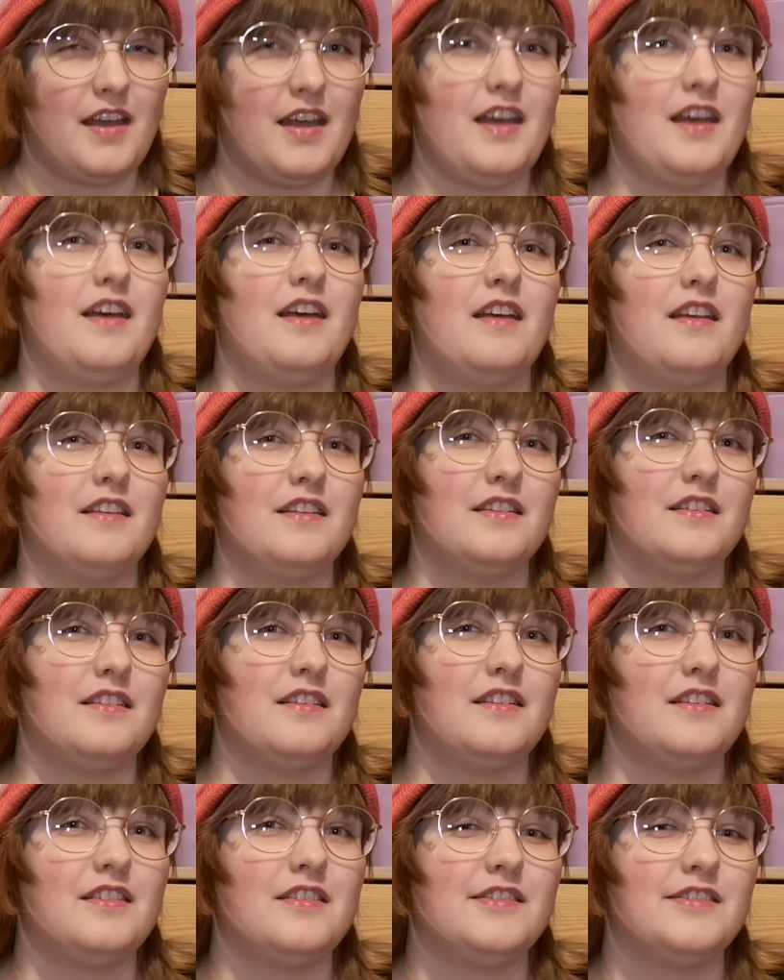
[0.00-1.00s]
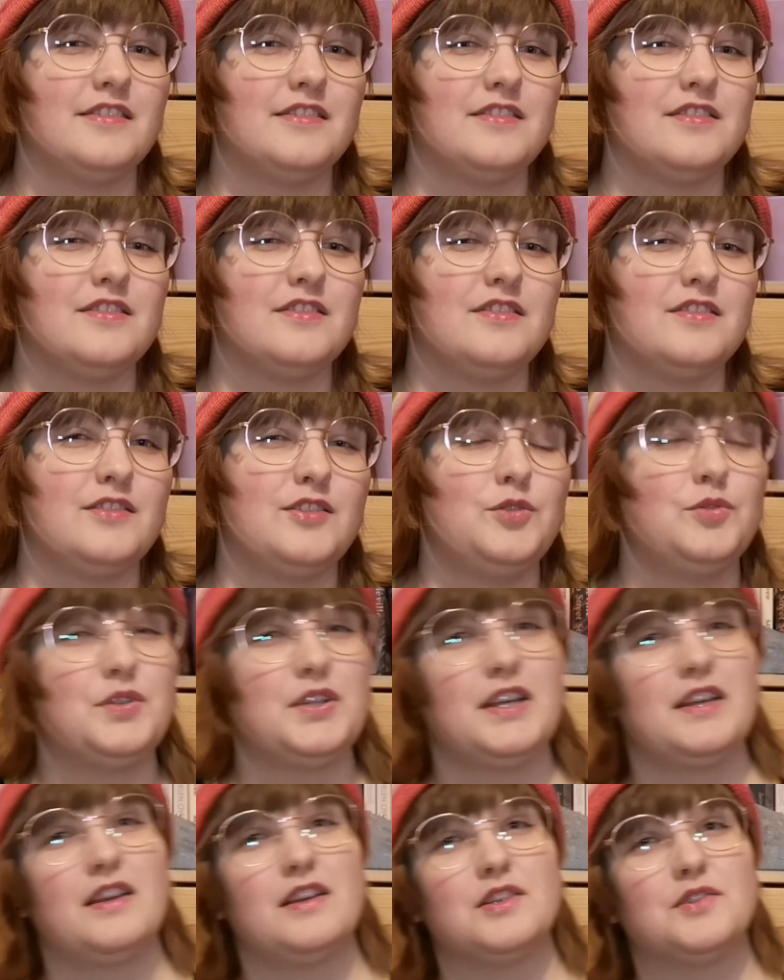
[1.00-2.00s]
And you
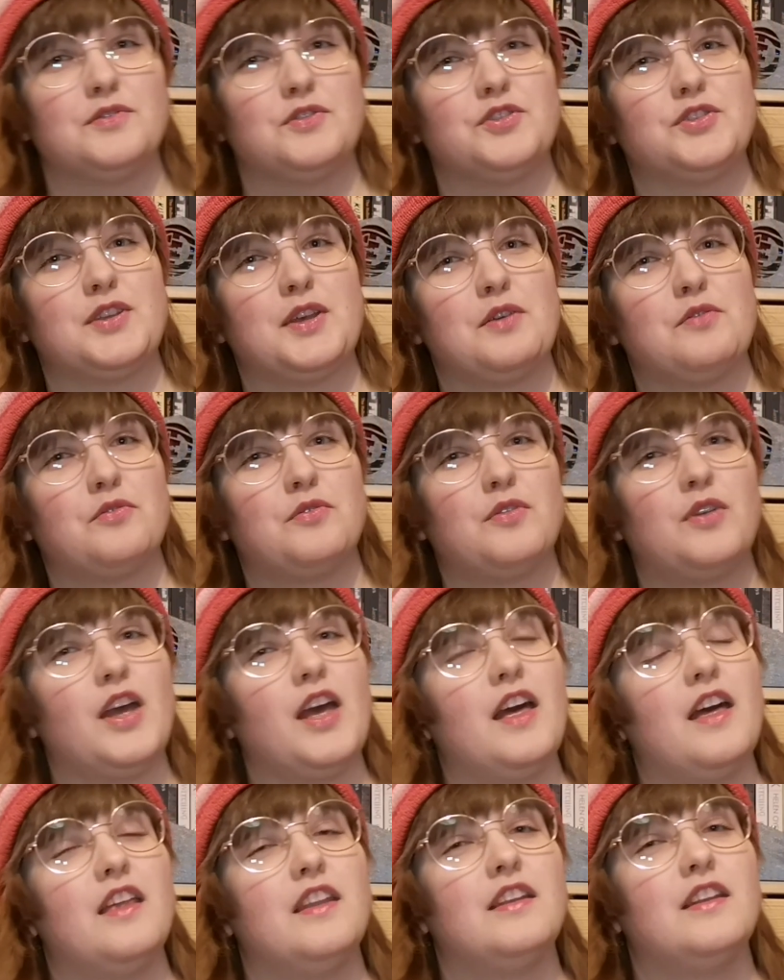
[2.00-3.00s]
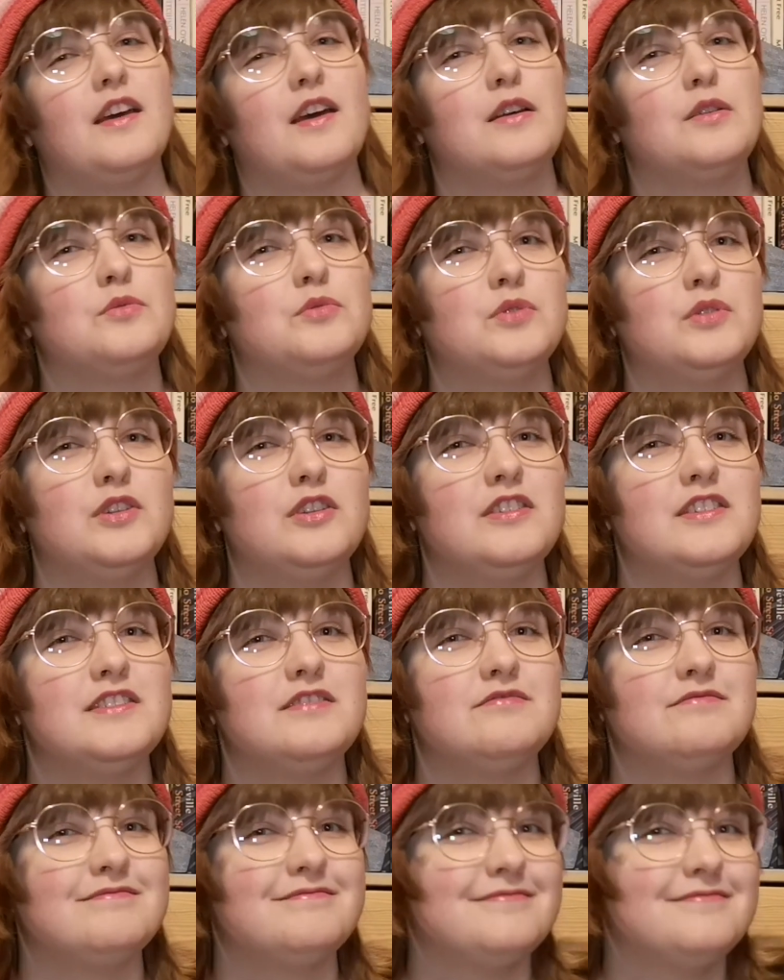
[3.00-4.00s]
take care of yourself, and I will
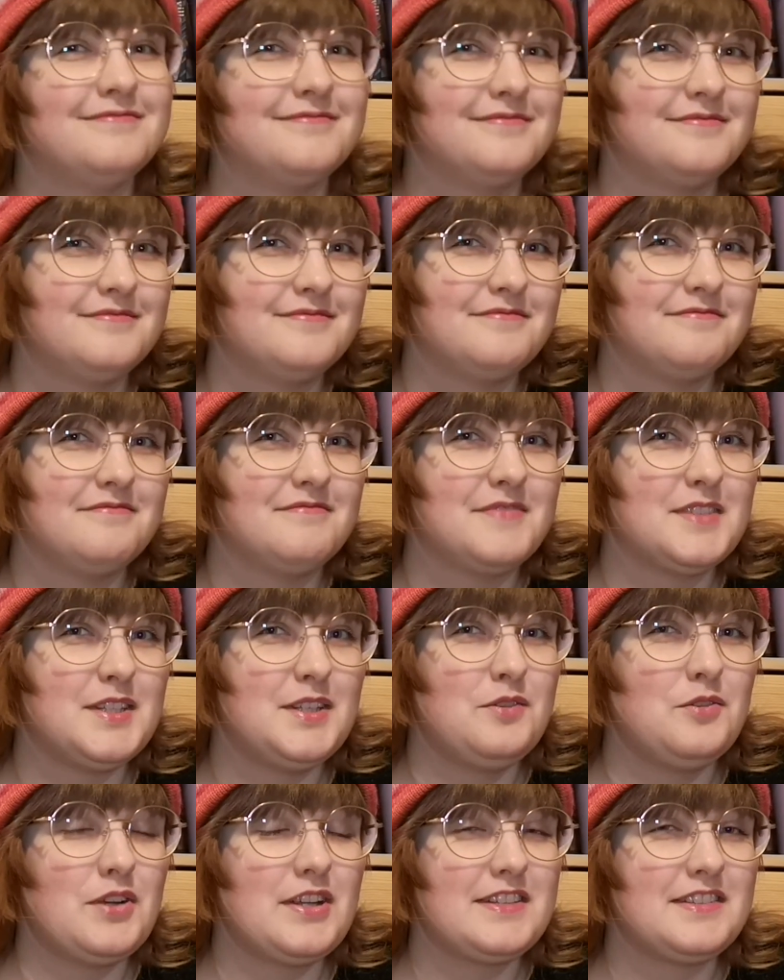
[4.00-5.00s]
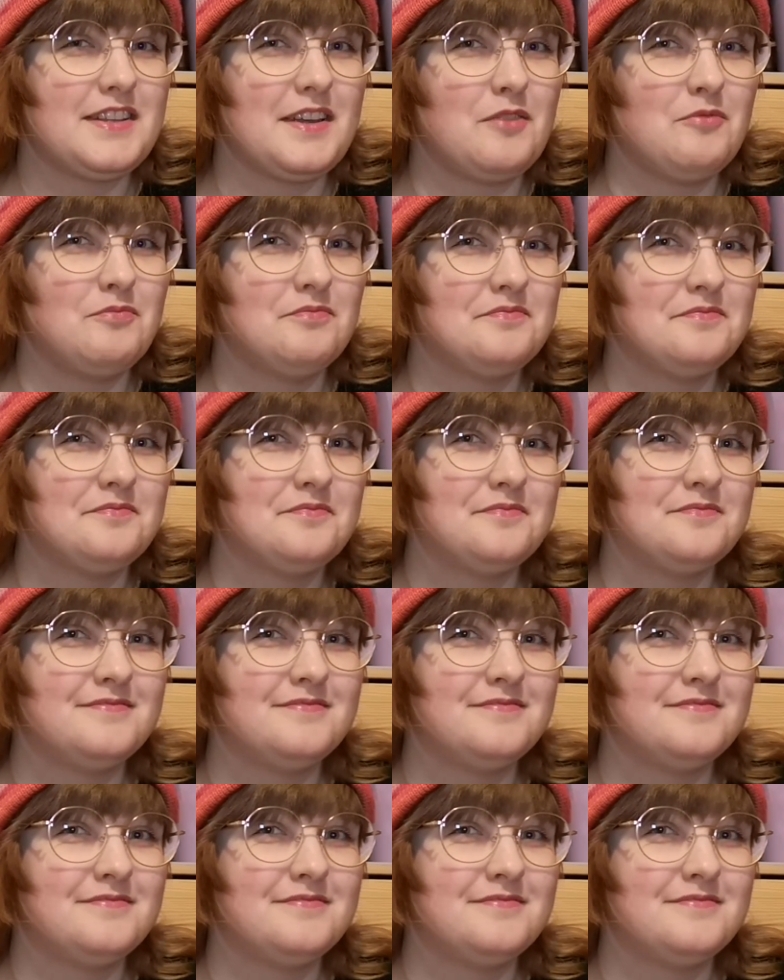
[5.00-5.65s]
see you next time.